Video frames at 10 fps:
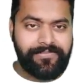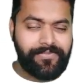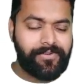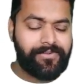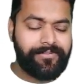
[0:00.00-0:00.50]

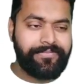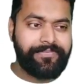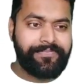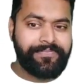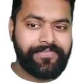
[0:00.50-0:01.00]
So
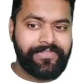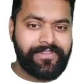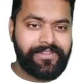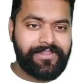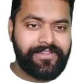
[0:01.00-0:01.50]

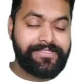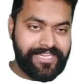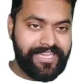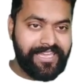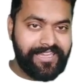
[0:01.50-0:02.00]

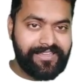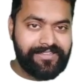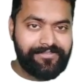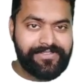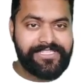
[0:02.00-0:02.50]
CKA,
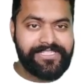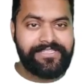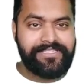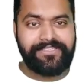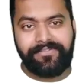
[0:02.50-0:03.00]
which is
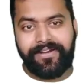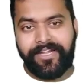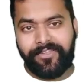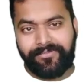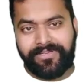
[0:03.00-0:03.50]

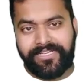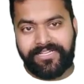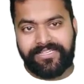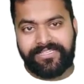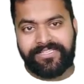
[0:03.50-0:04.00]
Certified
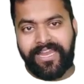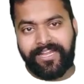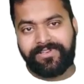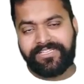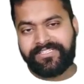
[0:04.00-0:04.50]
Kubernetes
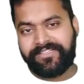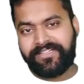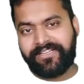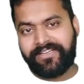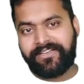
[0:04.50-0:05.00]

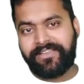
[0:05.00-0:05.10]
Administrator.